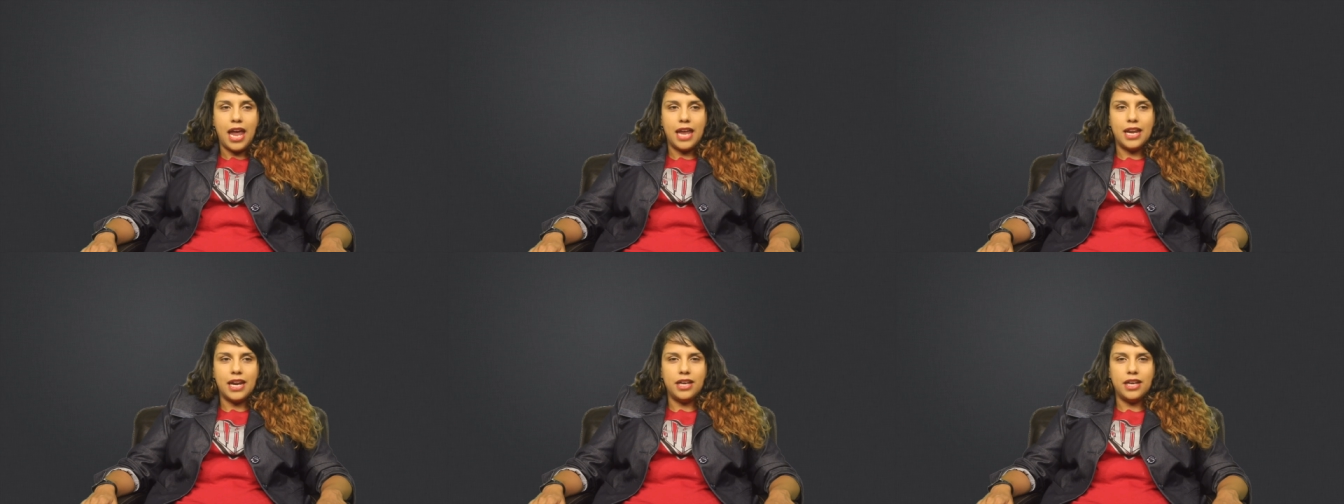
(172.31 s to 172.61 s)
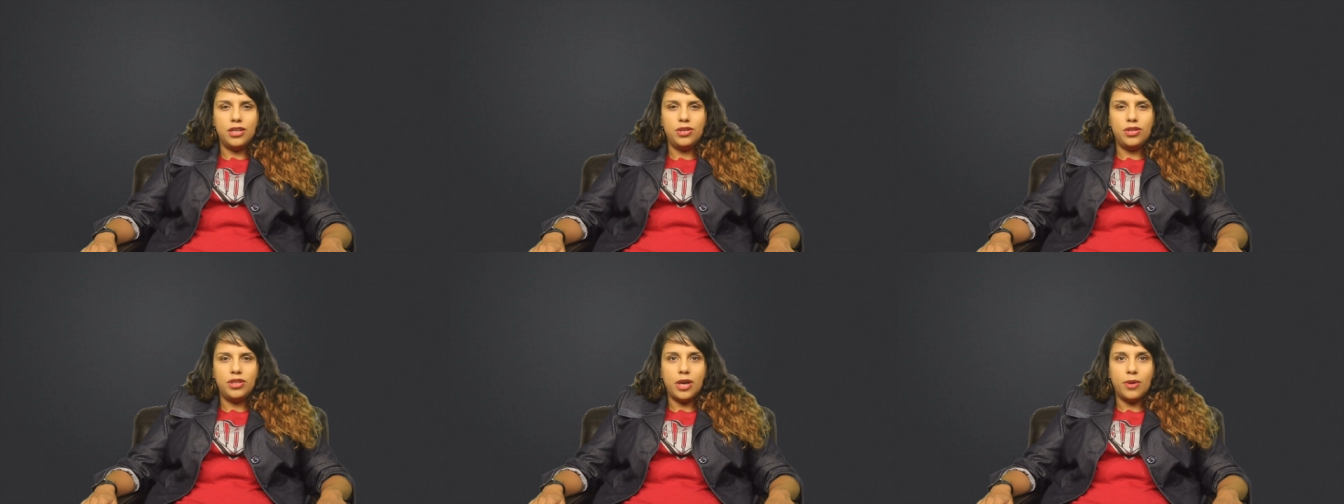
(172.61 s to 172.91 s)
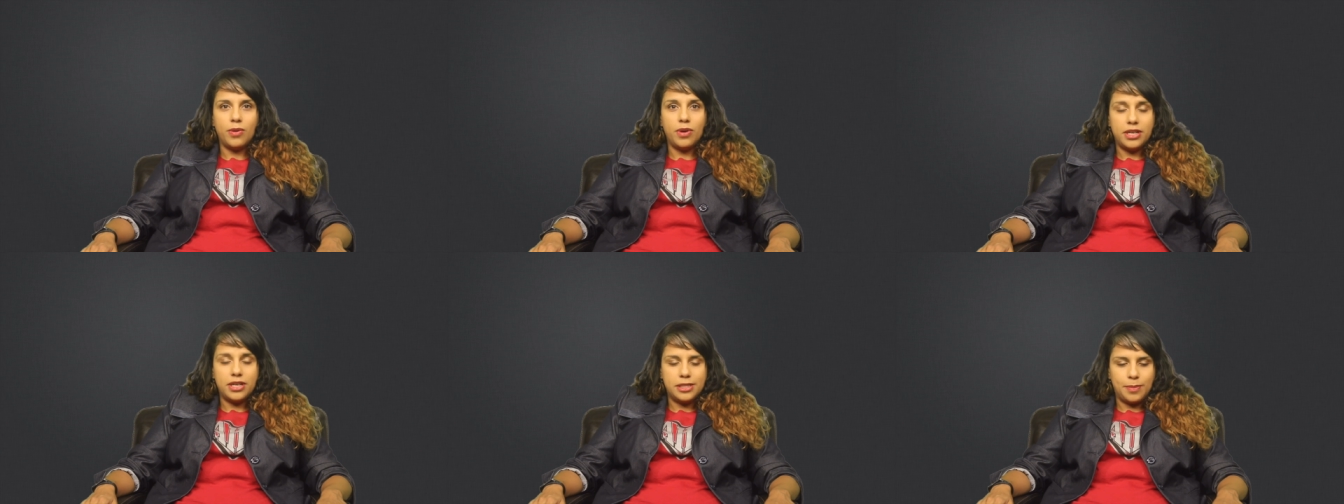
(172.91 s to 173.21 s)
and I knew
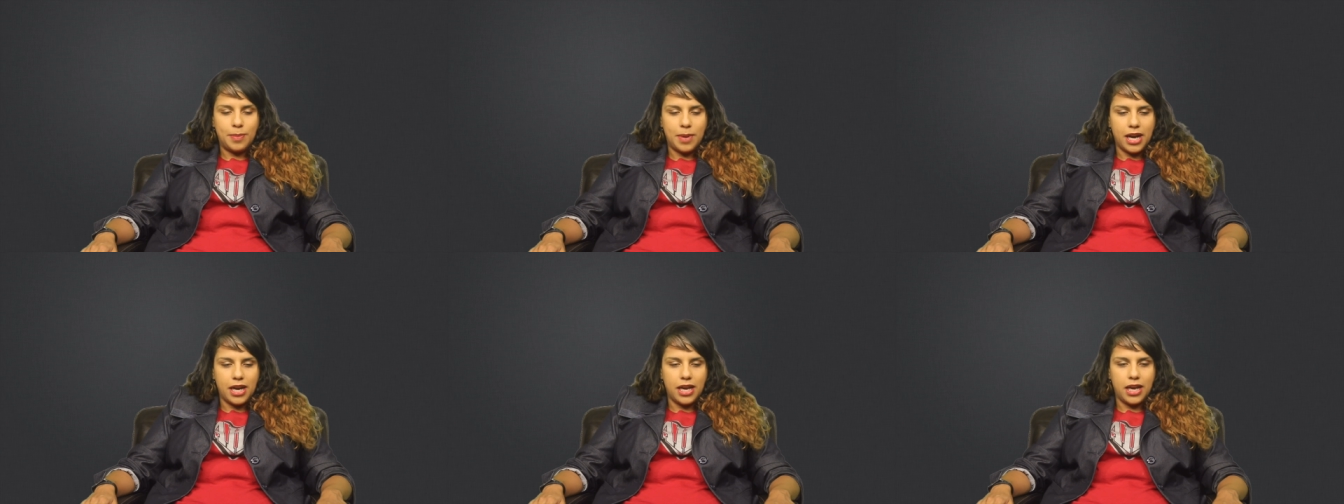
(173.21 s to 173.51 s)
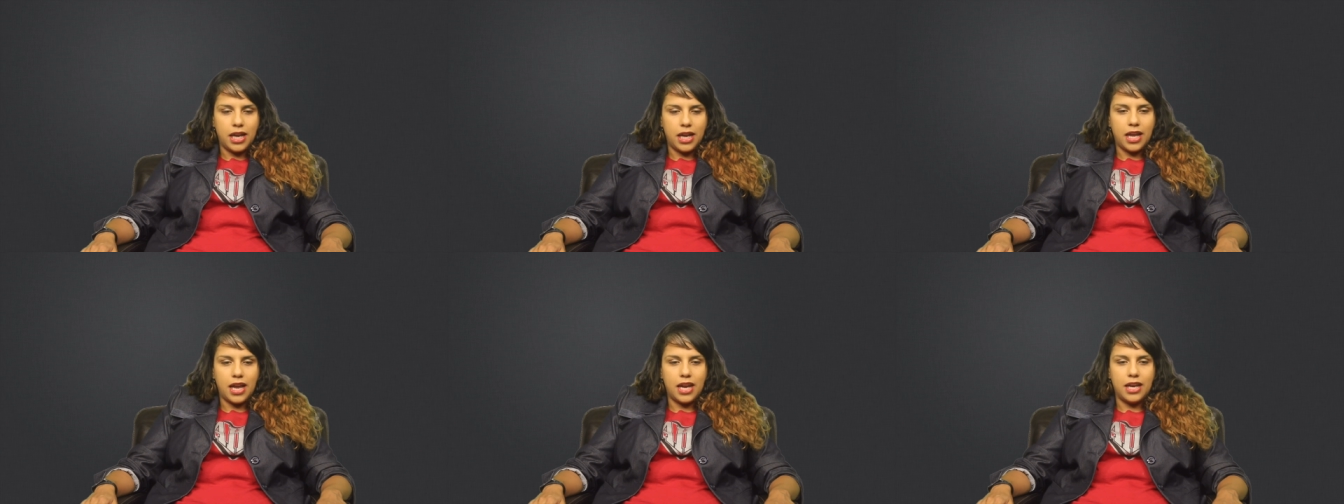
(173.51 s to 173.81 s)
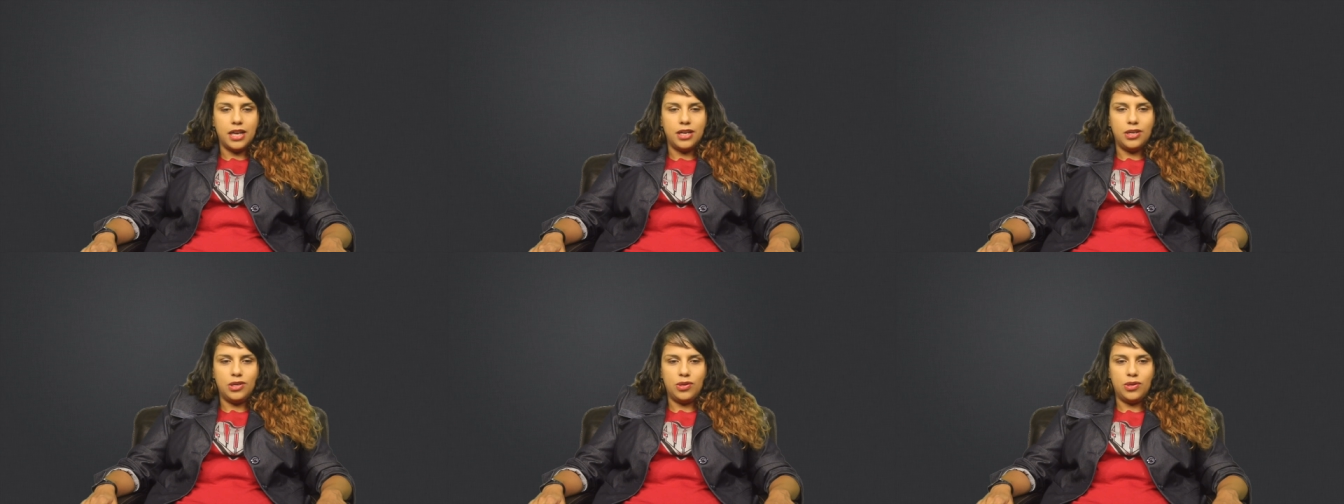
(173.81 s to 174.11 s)
they were Hispanic
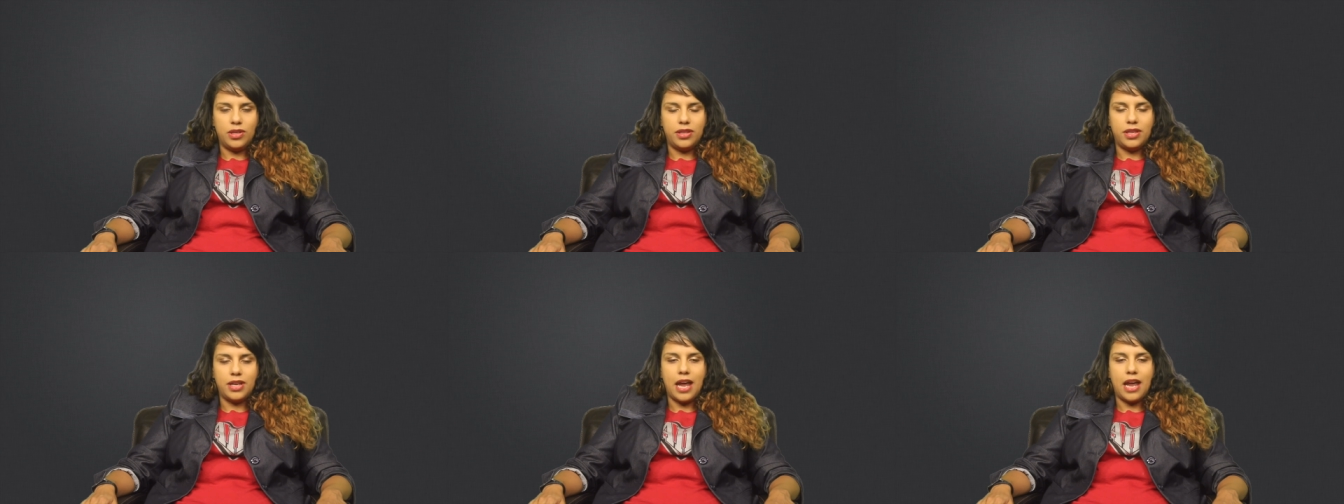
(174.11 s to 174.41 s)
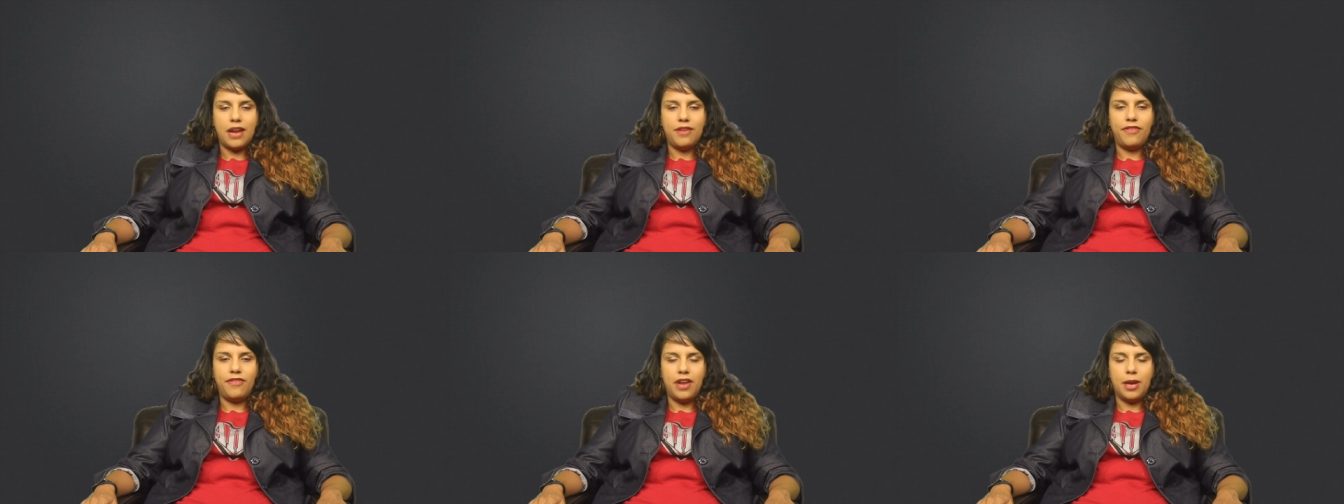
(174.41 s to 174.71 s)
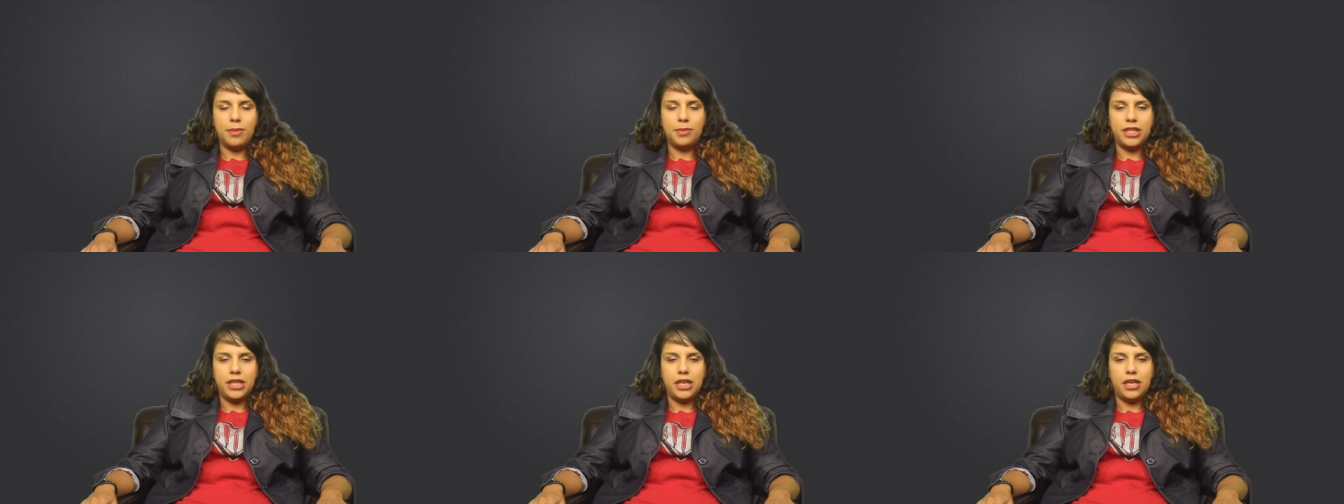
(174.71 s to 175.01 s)
and I knew that they had
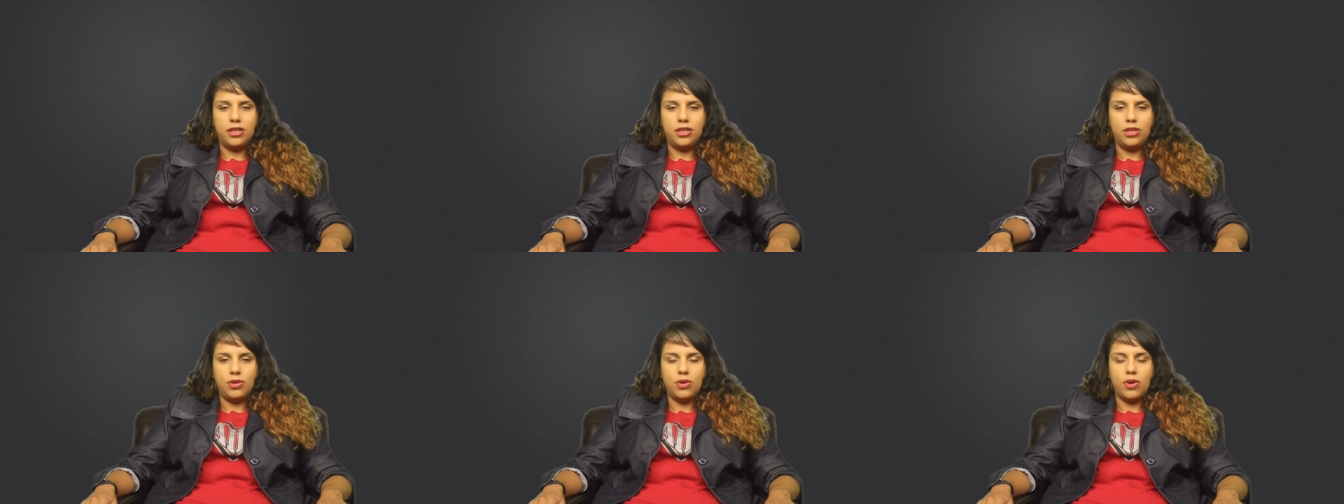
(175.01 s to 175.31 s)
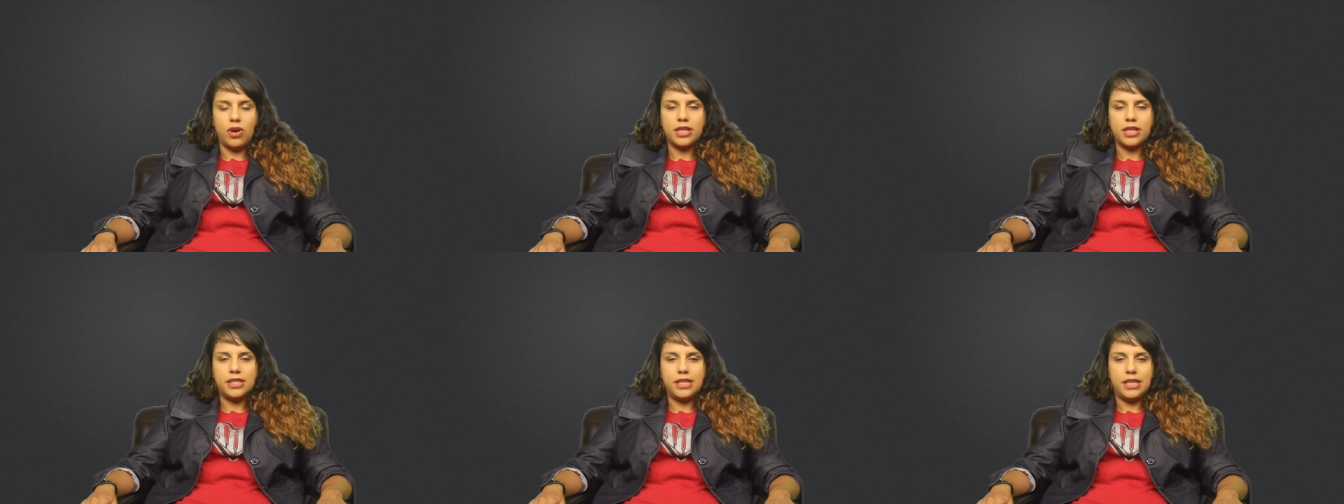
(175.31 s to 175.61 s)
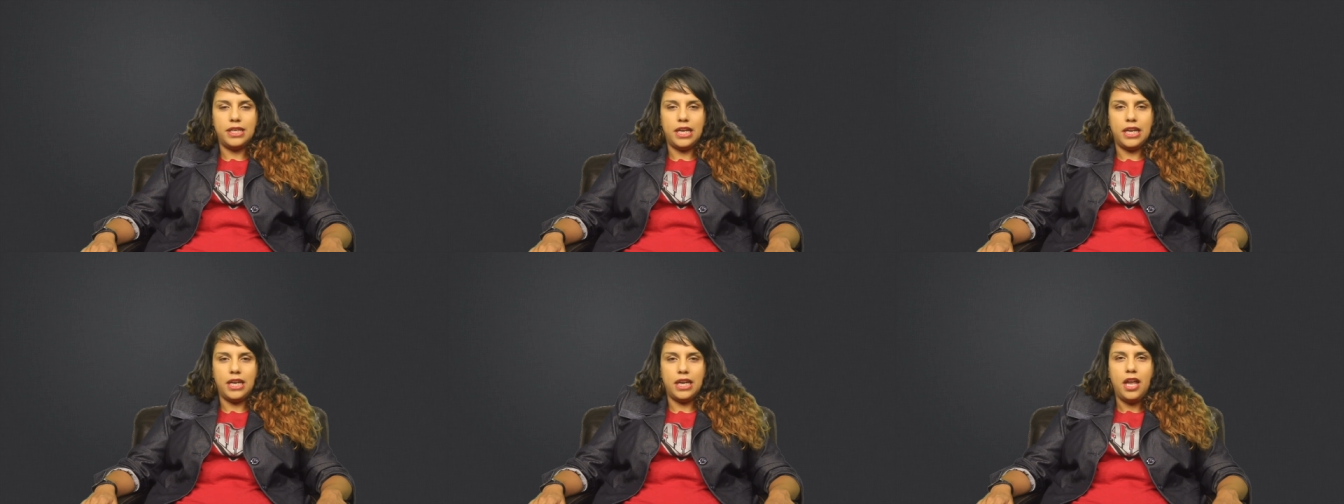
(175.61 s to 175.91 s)
family in New York
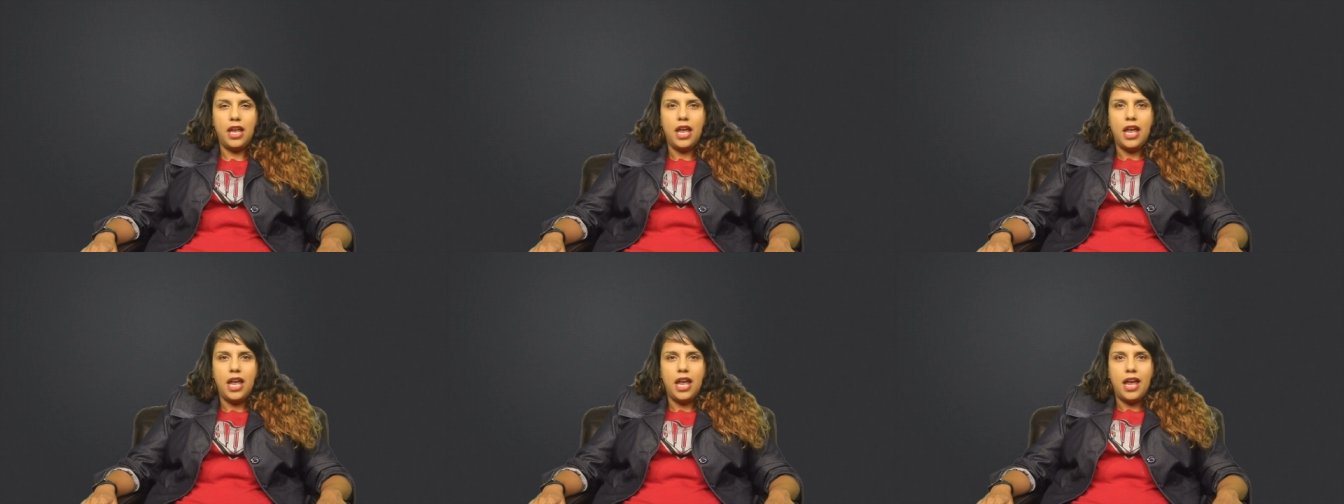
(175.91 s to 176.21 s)
City